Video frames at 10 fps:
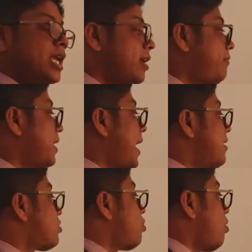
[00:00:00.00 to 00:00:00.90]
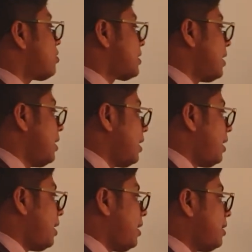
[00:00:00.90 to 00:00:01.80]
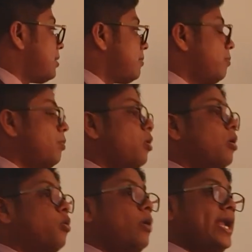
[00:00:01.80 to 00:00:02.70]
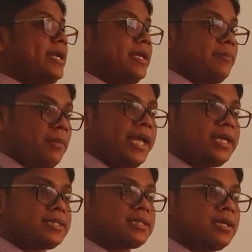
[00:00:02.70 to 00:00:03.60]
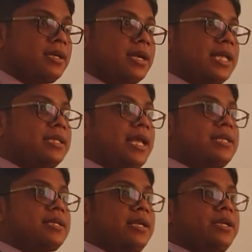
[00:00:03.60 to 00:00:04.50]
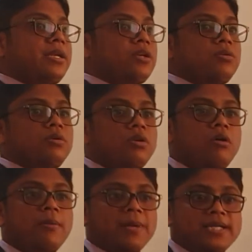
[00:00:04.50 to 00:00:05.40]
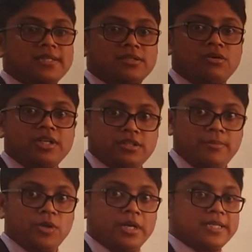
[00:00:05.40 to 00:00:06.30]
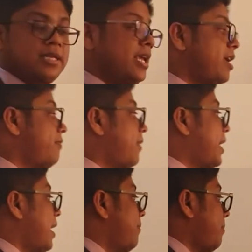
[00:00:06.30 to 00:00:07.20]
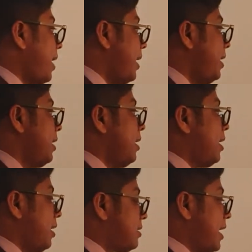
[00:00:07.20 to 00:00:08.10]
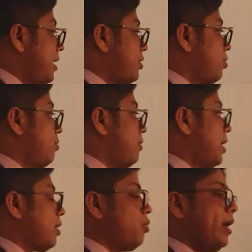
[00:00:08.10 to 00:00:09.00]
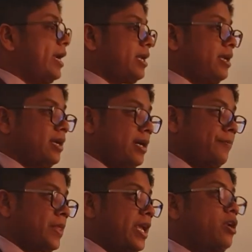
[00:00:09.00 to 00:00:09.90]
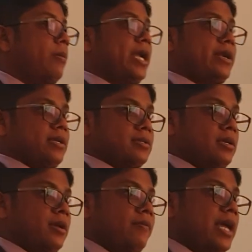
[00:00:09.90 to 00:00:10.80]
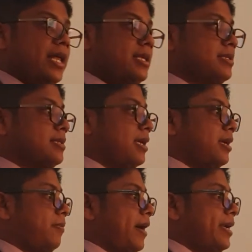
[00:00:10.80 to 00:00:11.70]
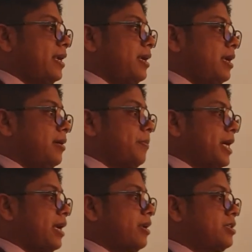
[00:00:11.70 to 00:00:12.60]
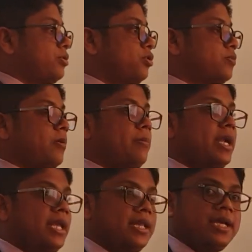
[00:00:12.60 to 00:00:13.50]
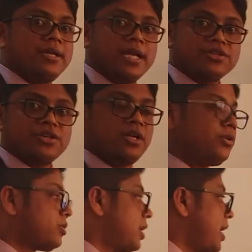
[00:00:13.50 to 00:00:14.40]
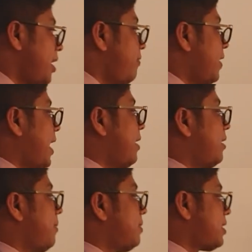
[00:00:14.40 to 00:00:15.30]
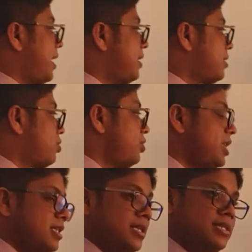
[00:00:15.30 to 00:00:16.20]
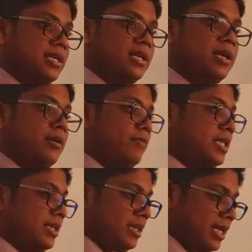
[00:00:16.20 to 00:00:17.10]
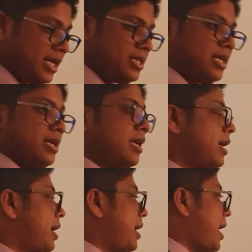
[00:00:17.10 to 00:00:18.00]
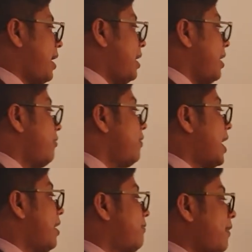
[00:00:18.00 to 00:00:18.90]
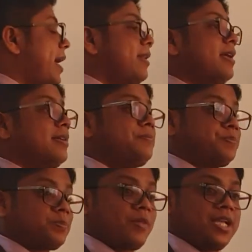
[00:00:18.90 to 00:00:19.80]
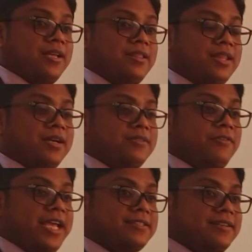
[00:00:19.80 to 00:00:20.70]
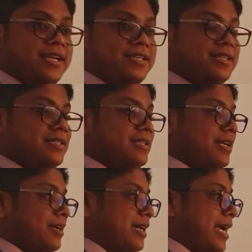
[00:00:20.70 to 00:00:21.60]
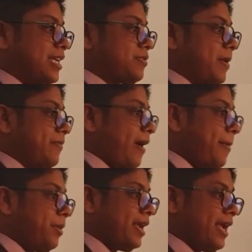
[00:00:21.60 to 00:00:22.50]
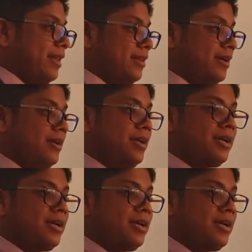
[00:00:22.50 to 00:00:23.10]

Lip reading: If we can source more Kuwaiti buyers rather than selling it to lower prices to distributors, if I can sell it to Kuwaiti innovators, where this final product is used for many other industrial use, if you can sell this to GCC within the region, and if you can find the wastages as my fabric and the